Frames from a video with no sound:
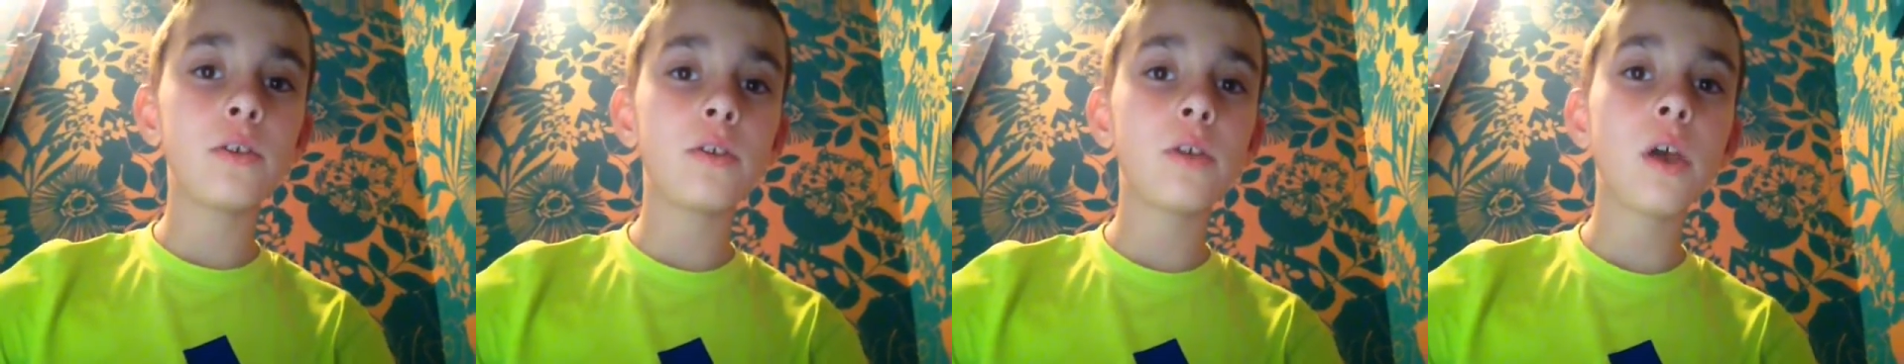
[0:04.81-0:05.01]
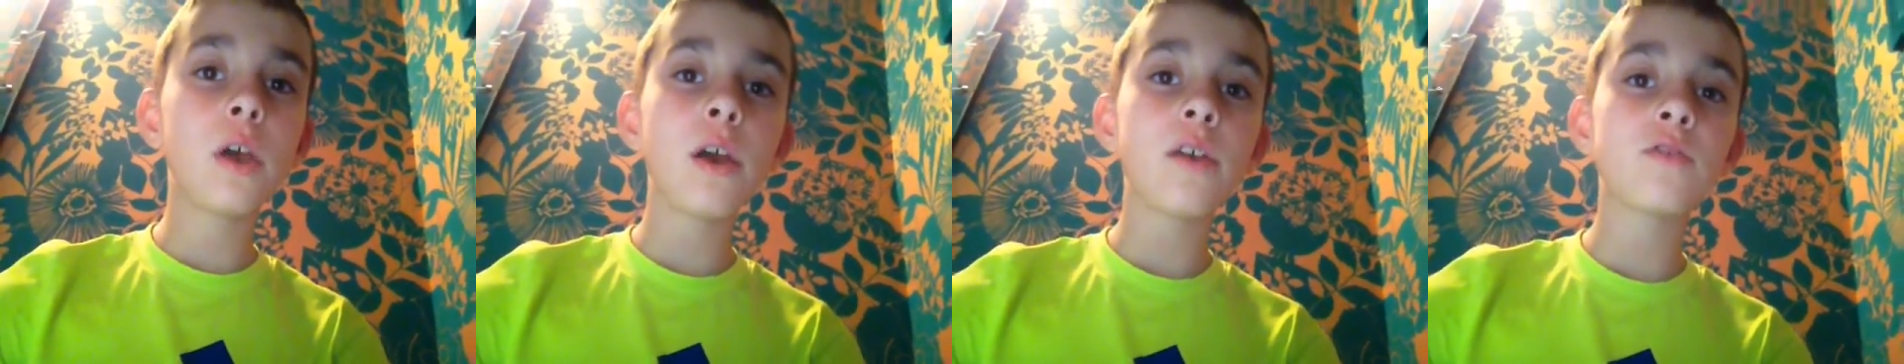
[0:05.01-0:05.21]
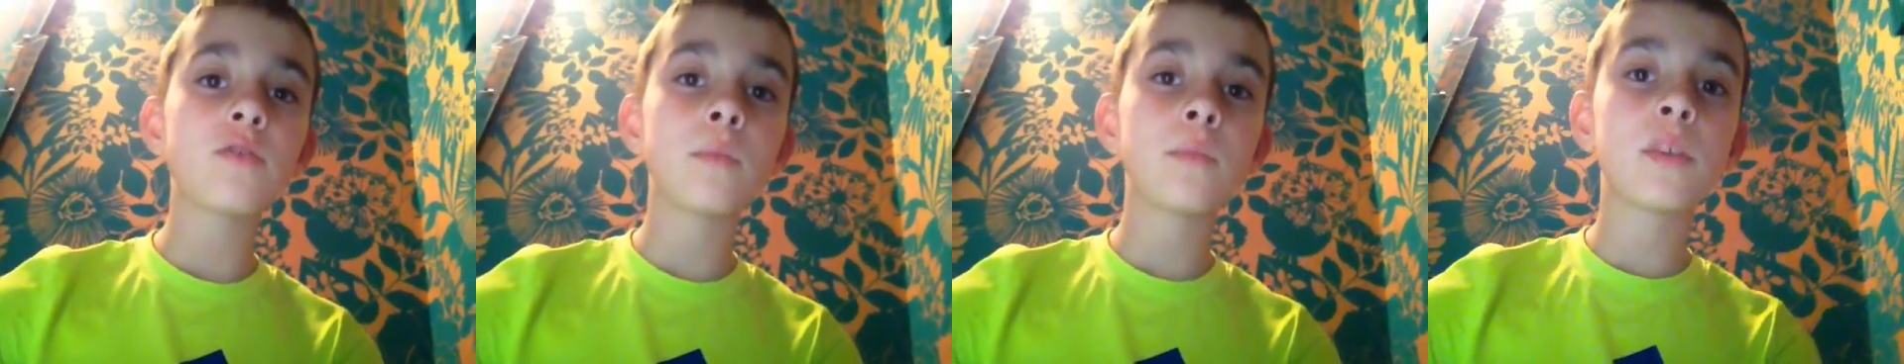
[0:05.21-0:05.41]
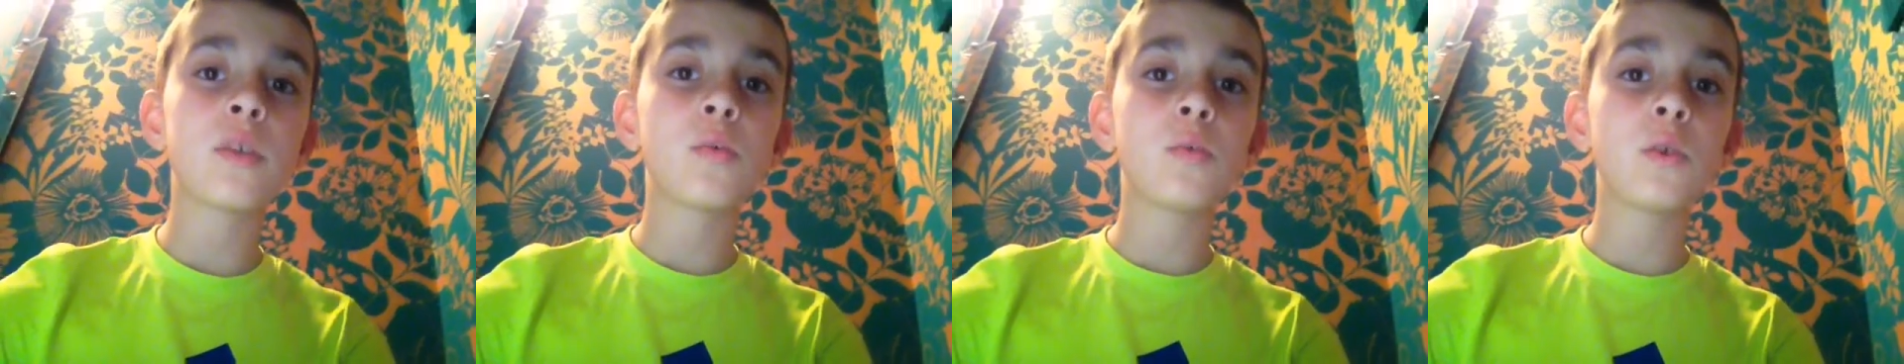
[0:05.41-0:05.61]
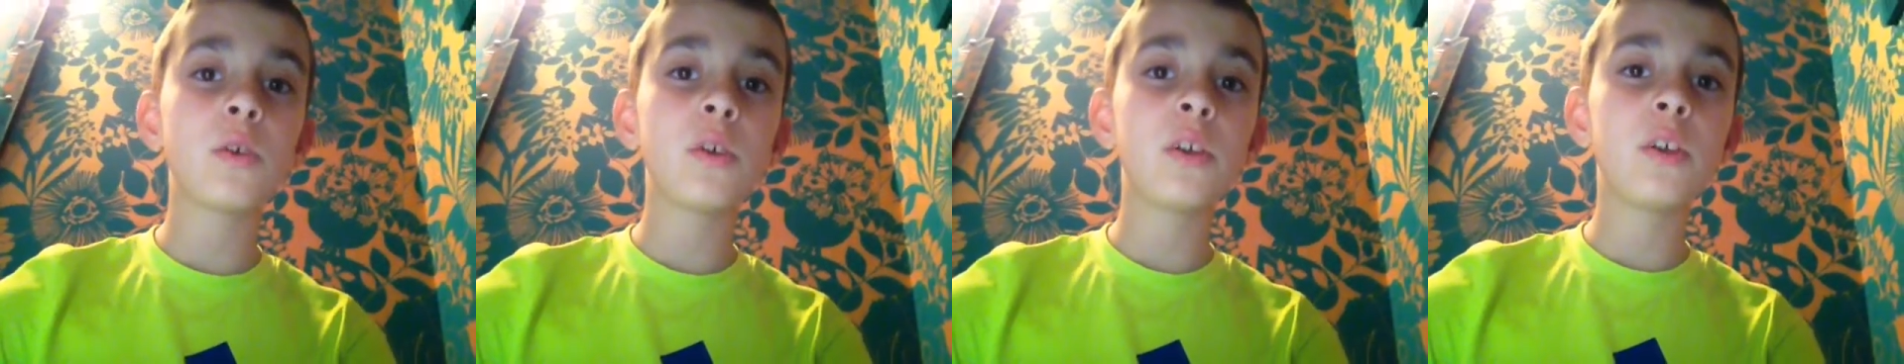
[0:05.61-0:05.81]
you guys something
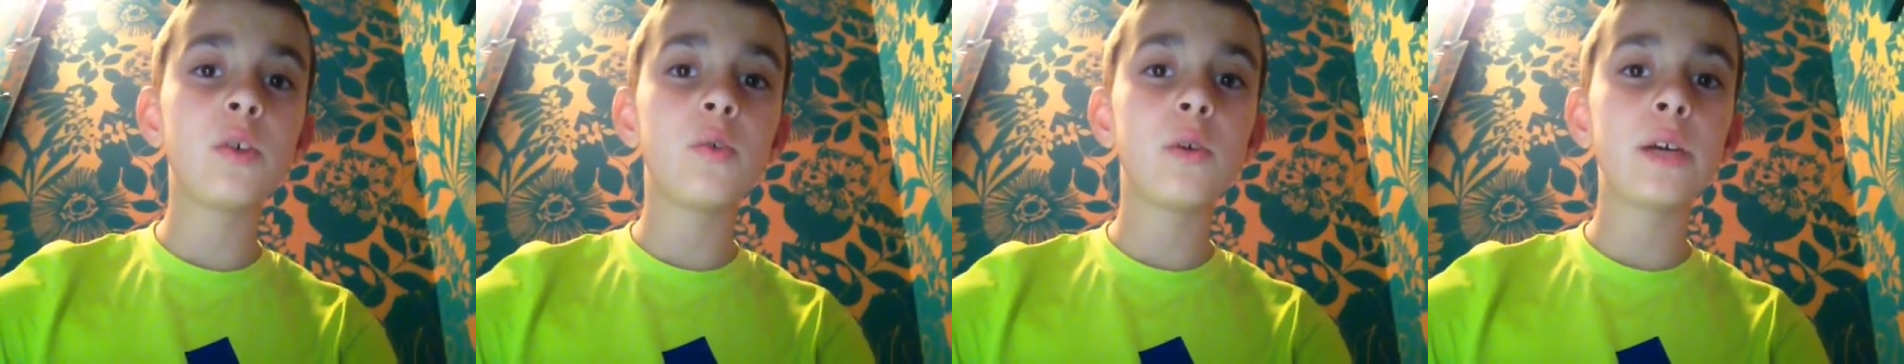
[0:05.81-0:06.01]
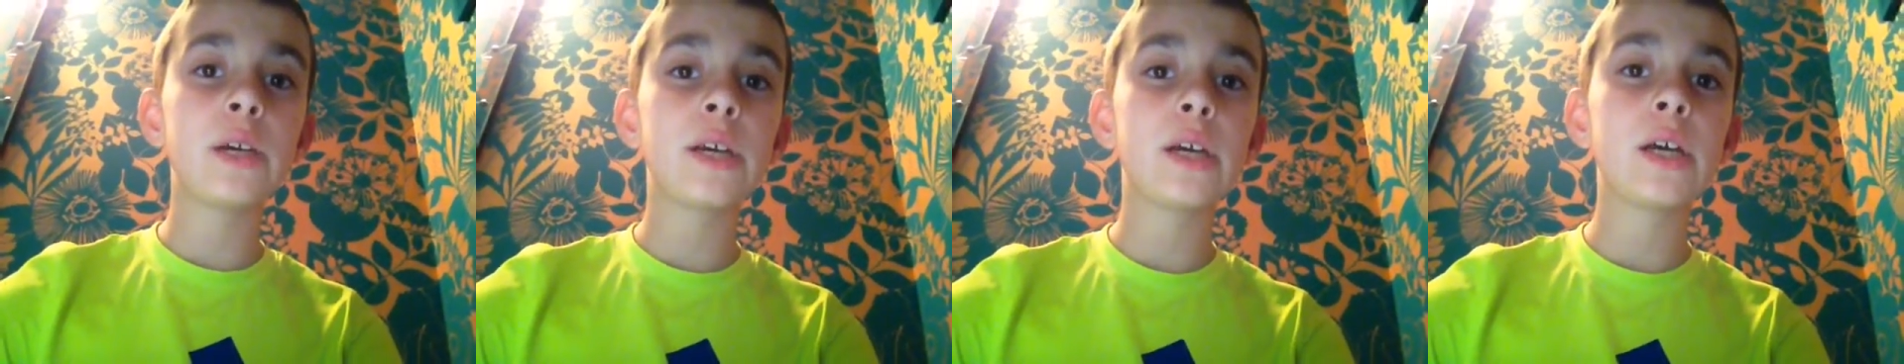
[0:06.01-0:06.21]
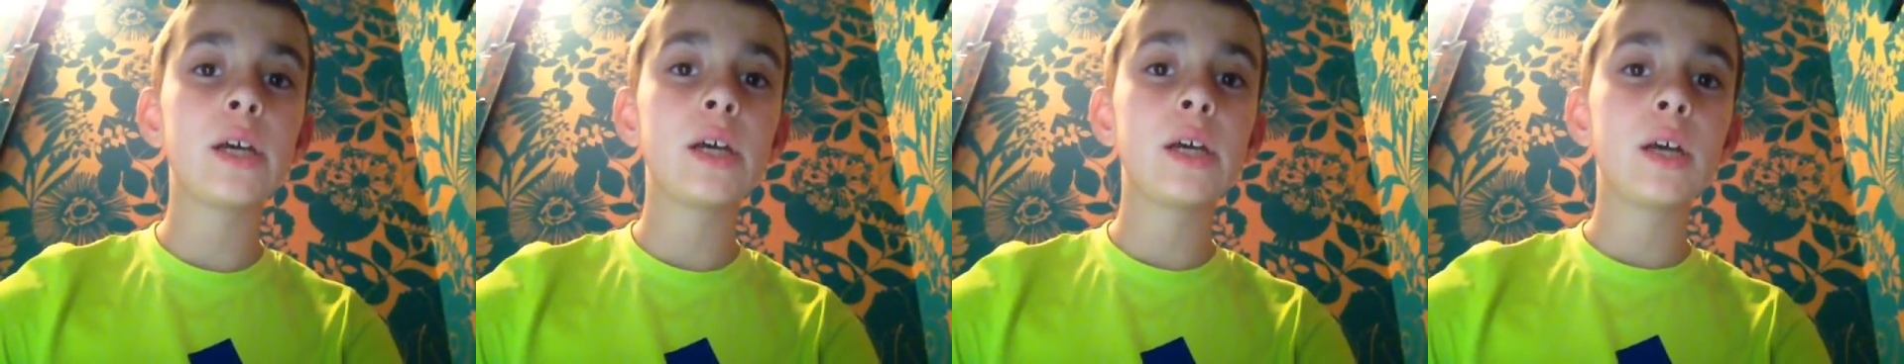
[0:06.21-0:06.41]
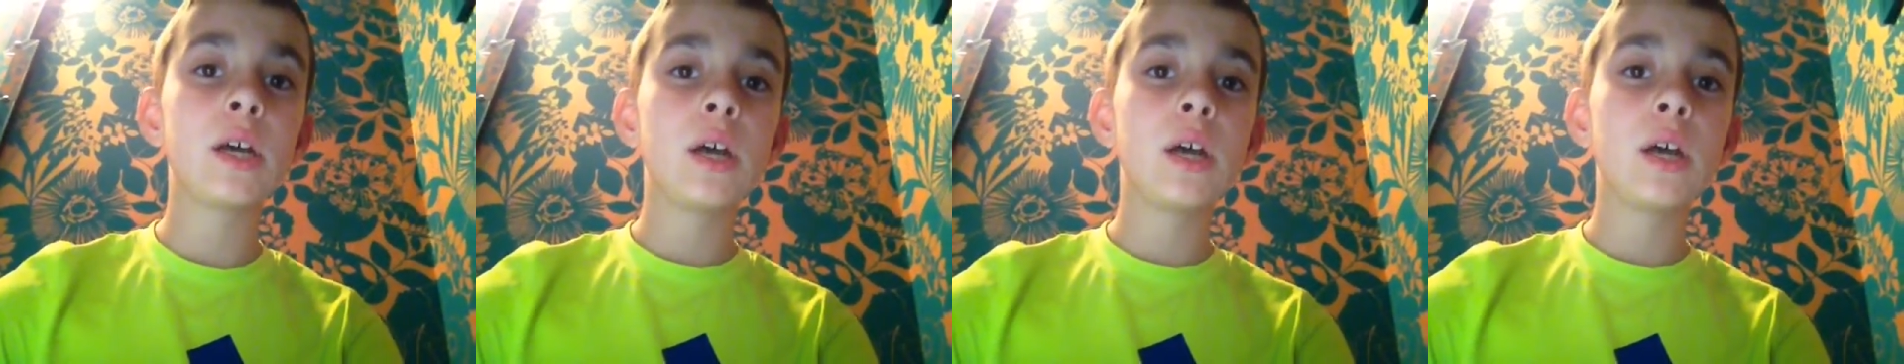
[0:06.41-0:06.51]
really quick.